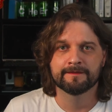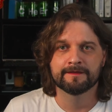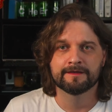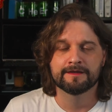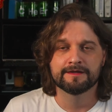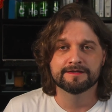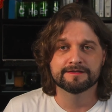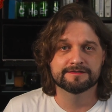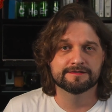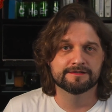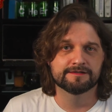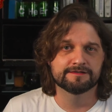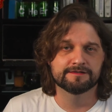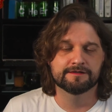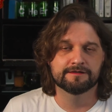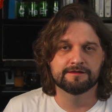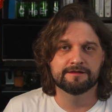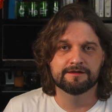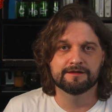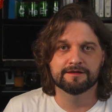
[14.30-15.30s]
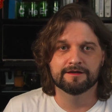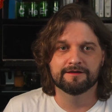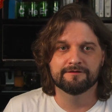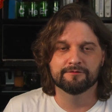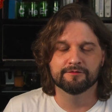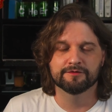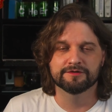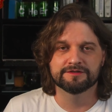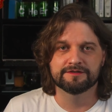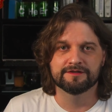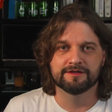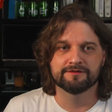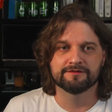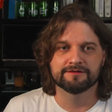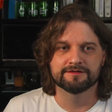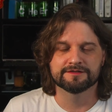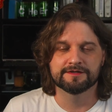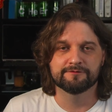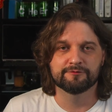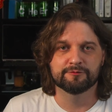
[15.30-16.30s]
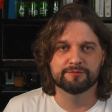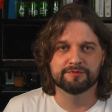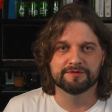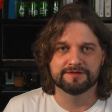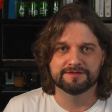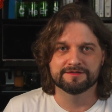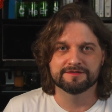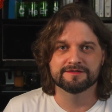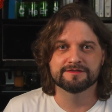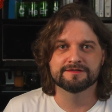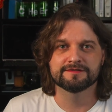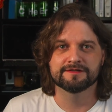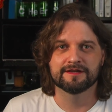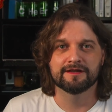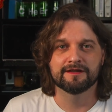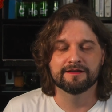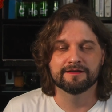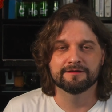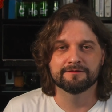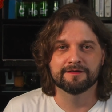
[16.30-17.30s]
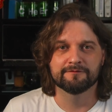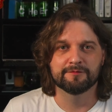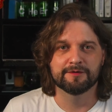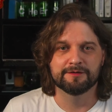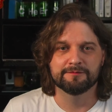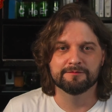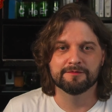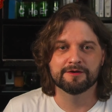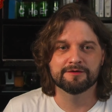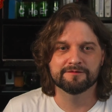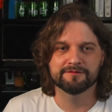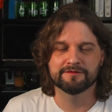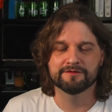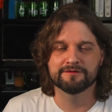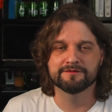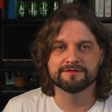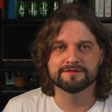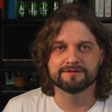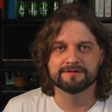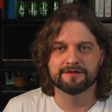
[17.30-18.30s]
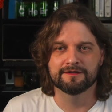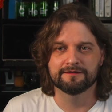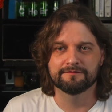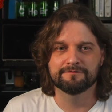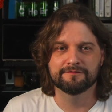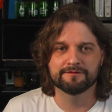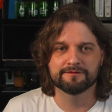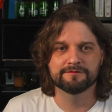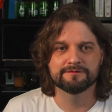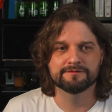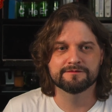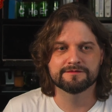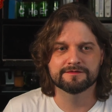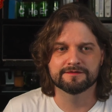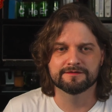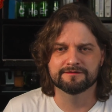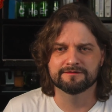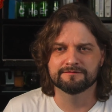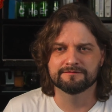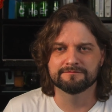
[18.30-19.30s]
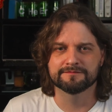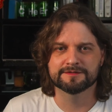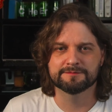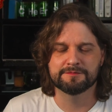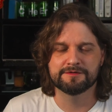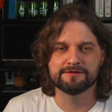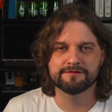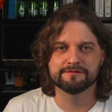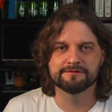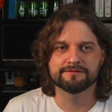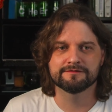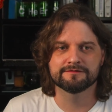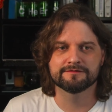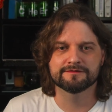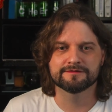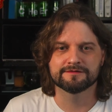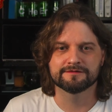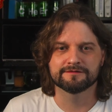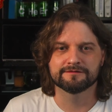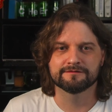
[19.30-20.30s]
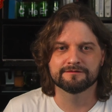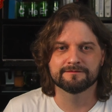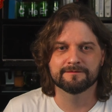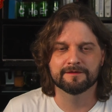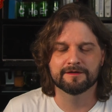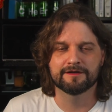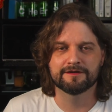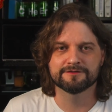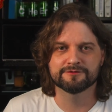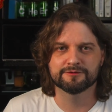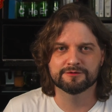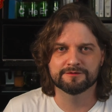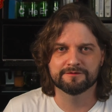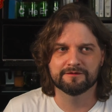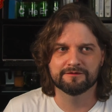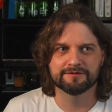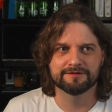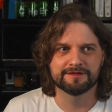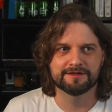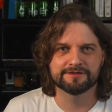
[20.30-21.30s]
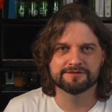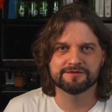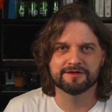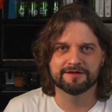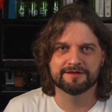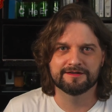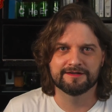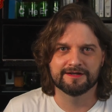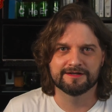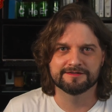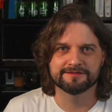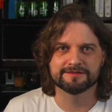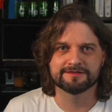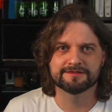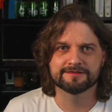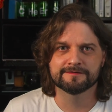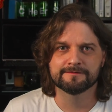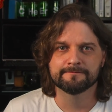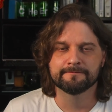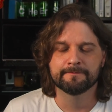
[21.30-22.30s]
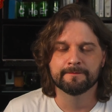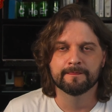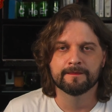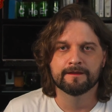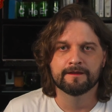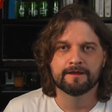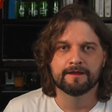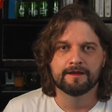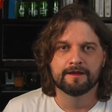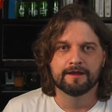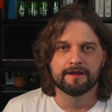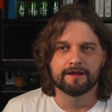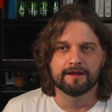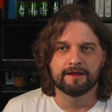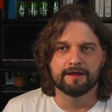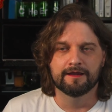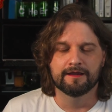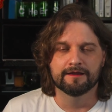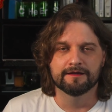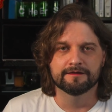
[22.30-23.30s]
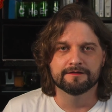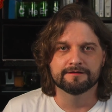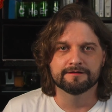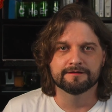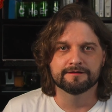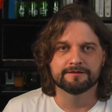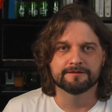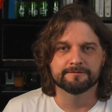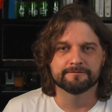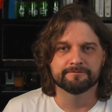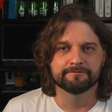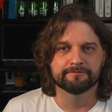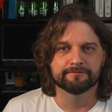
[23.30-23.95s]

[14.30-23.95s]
Since then, he and I have worked together at several places and have made microphones and headphones and speakers and all sorts of other electronic gadgets. And um,